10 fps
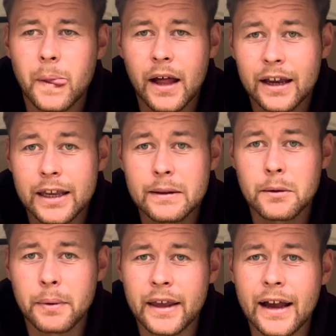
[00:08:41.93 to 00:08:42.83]
and keep the
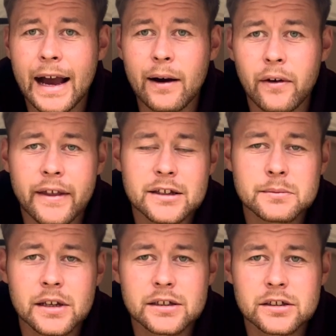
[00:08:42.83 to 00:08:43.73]
bait out of that
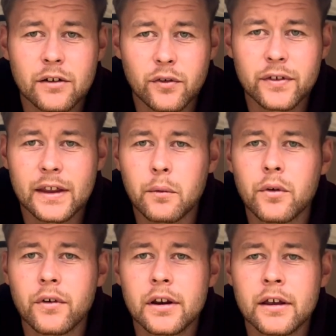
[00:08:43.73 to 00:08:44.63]
smelly stuff, I think that
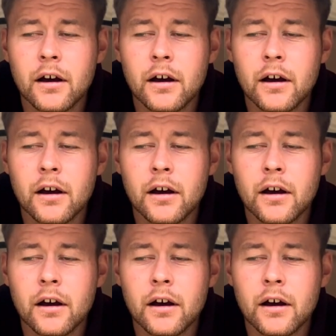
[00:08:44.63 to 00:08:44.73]
will really